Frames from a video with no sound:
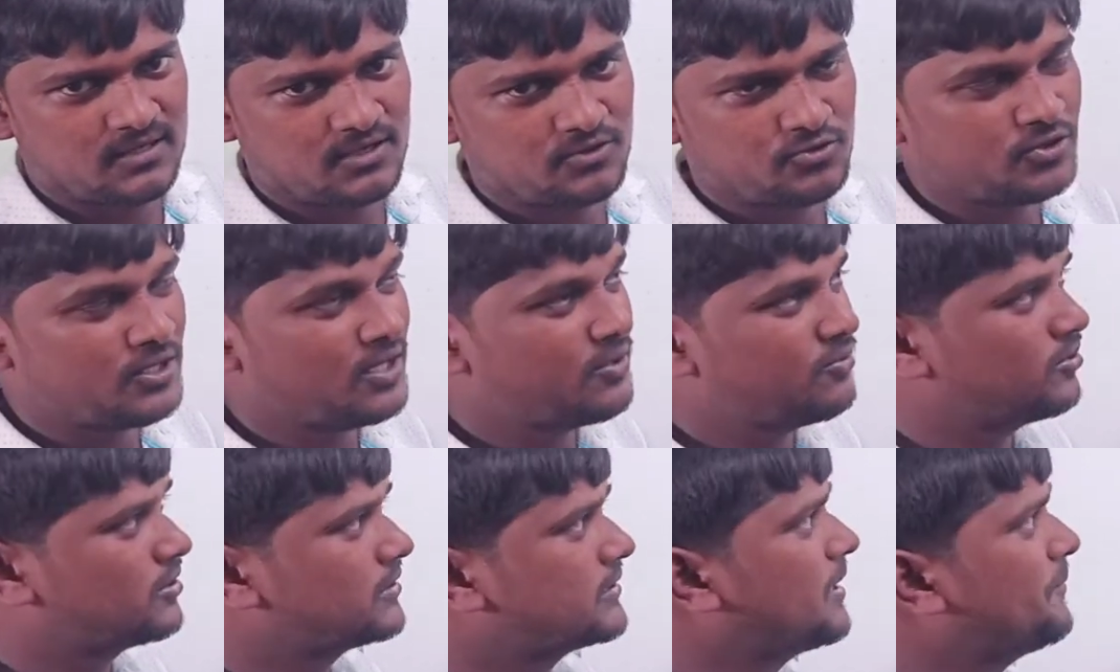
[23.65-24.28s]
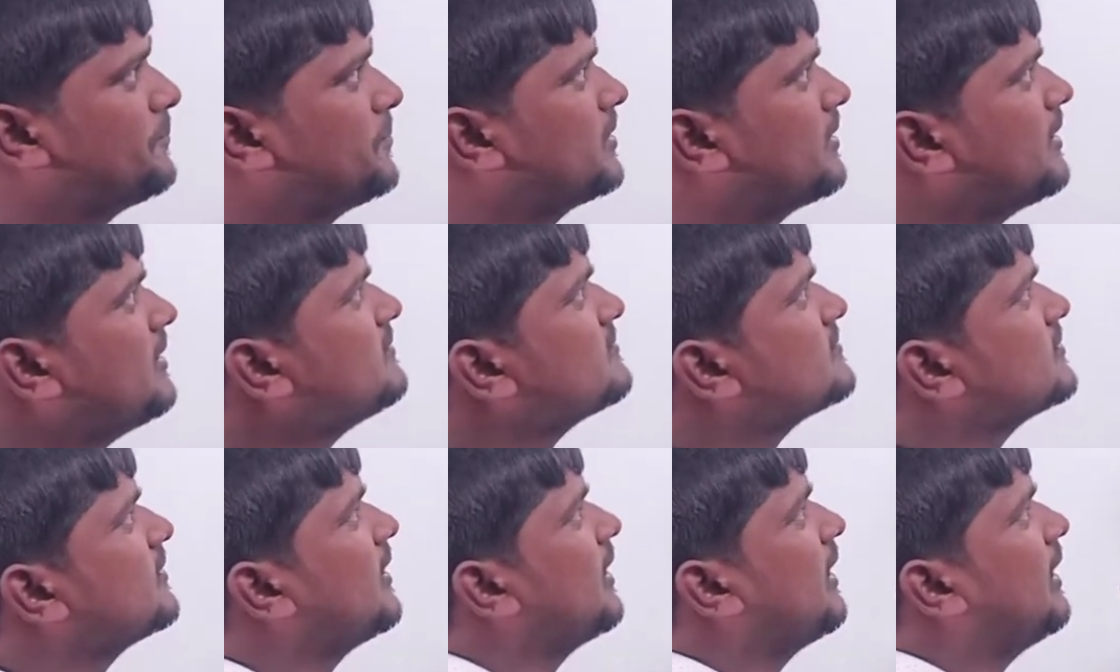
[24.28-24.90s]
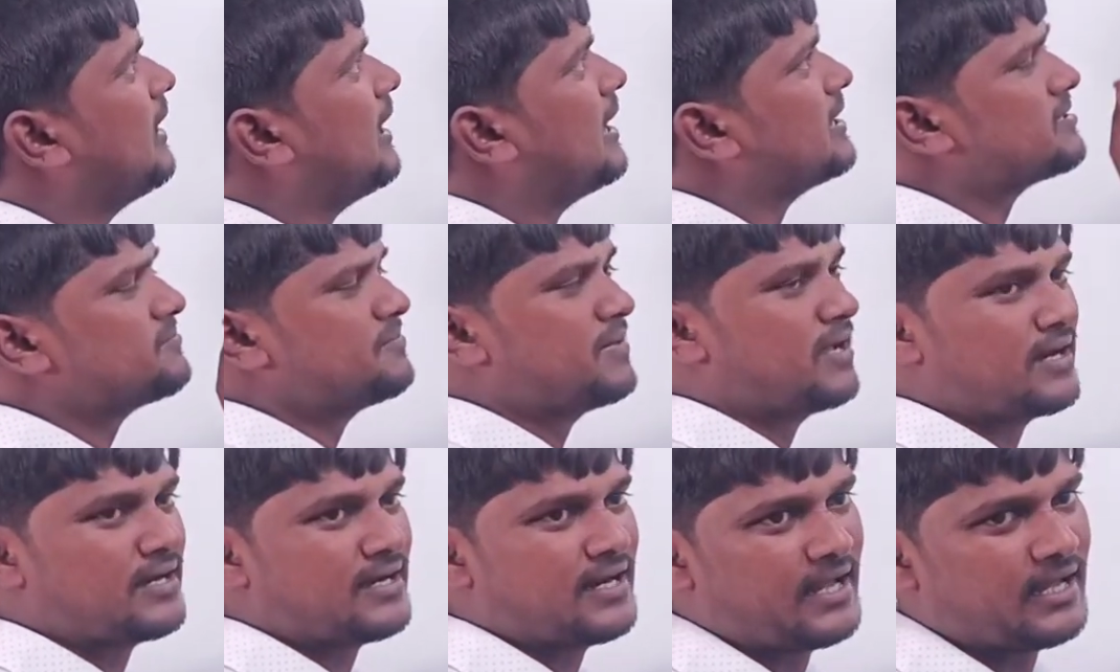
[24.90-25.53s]
Today our topic is
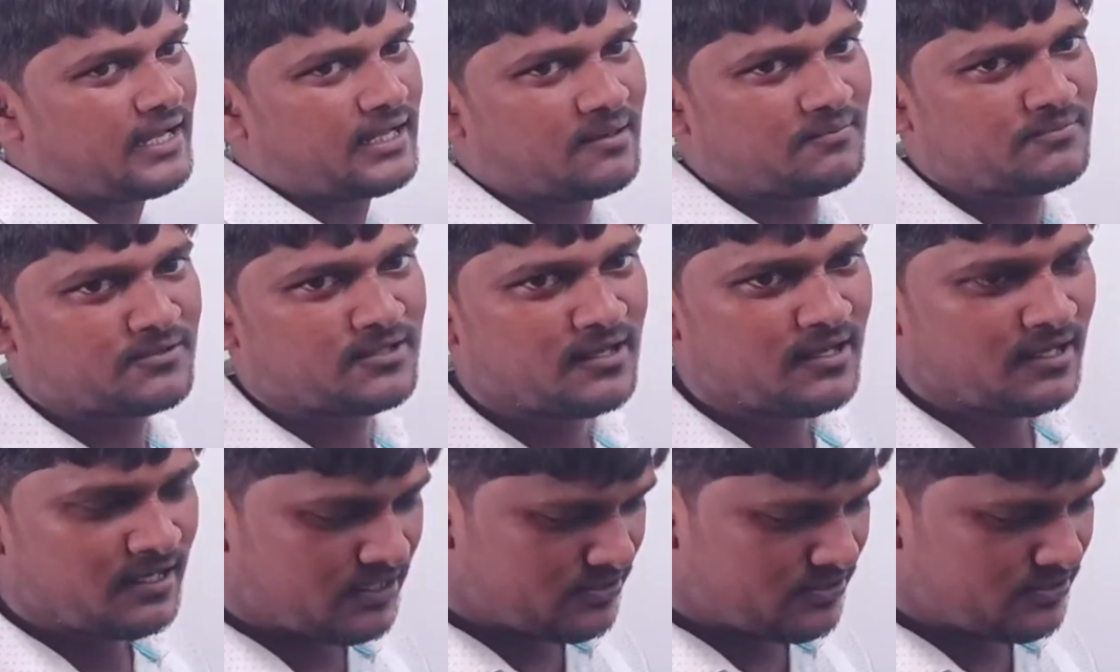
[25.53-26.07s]
Latimer diagrams.